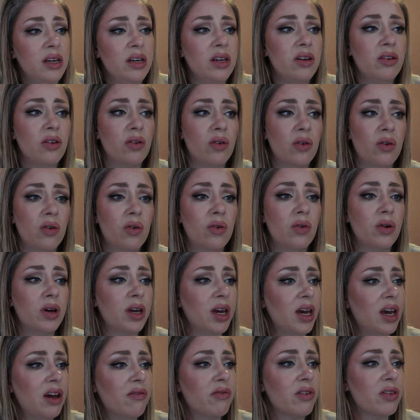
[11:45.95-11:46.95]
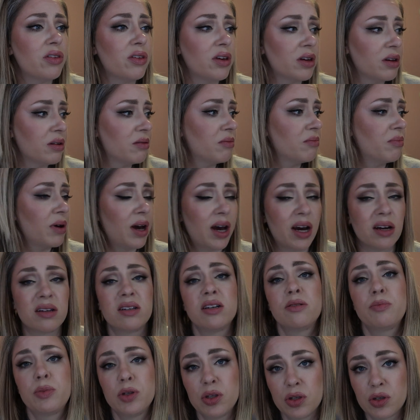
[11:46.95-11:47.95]
you know, get everything packed
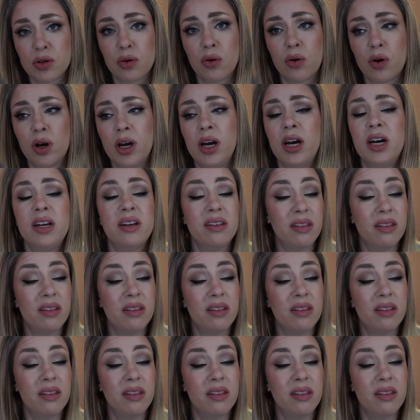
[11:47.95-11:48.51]
up and sorted